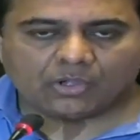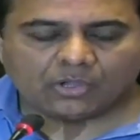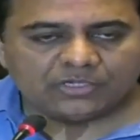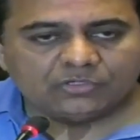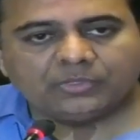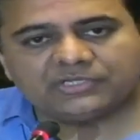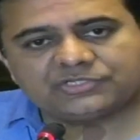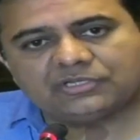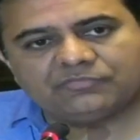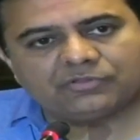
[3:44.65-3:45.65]
On
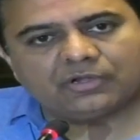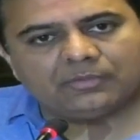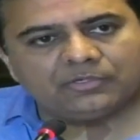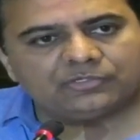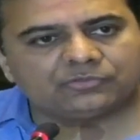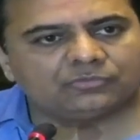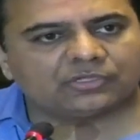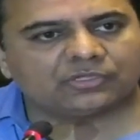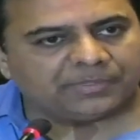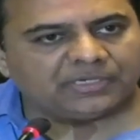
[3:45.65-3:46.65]
innovation, if you are able to
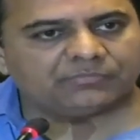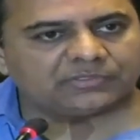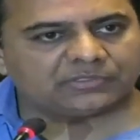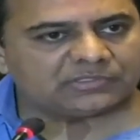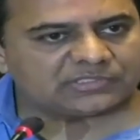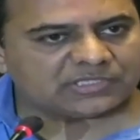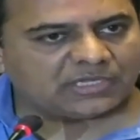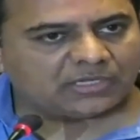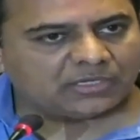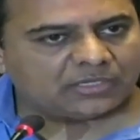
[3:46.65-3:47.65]
compete with, say,
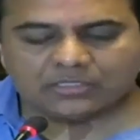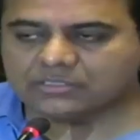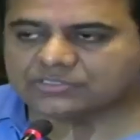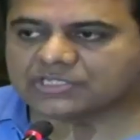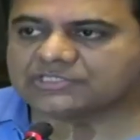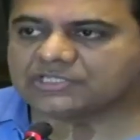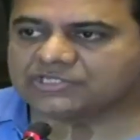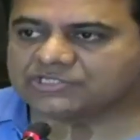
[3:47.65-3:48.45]
Shenzhen and